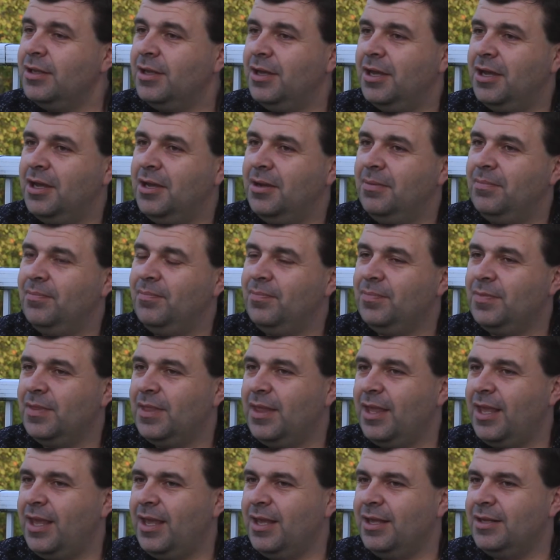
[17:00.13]

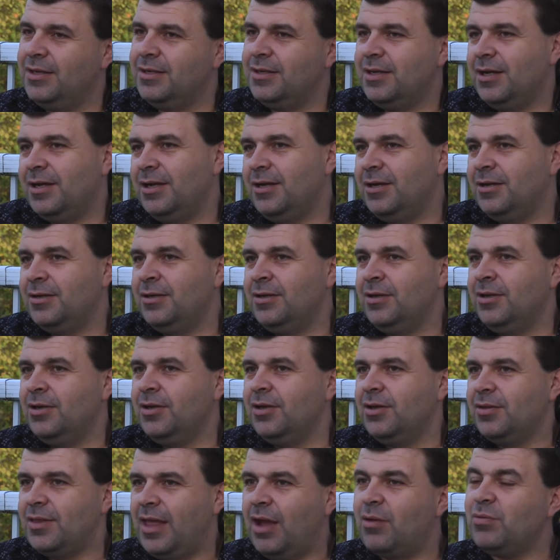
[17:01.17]
And
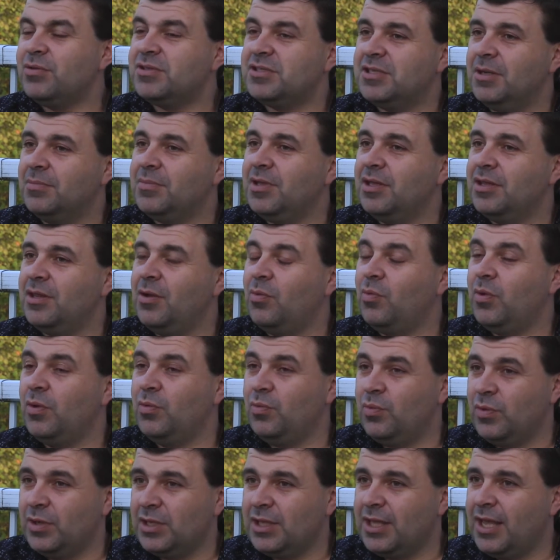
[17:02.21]
that was something that we
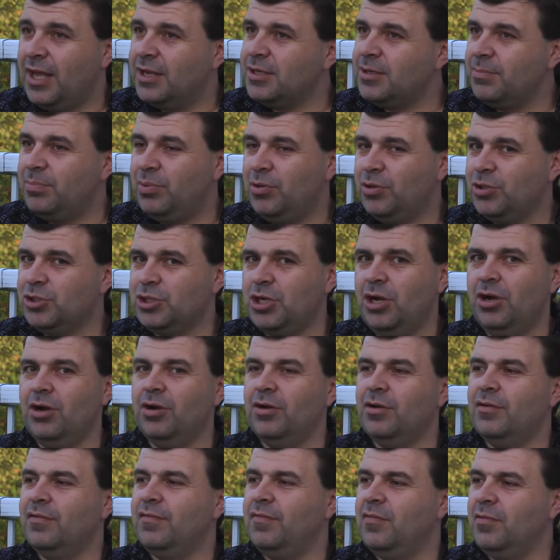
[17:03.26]
really had to push
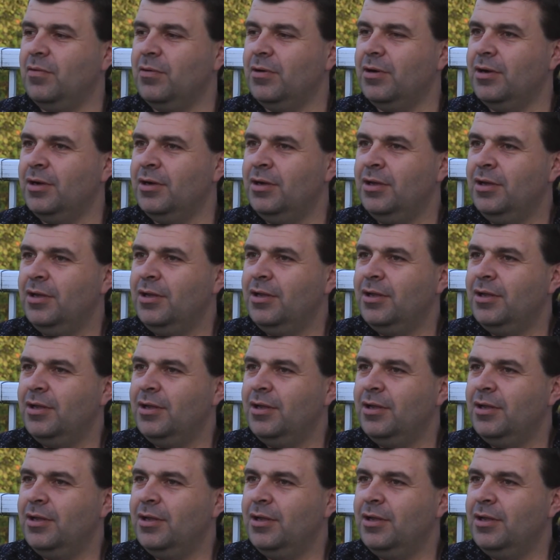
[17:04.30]
hard for.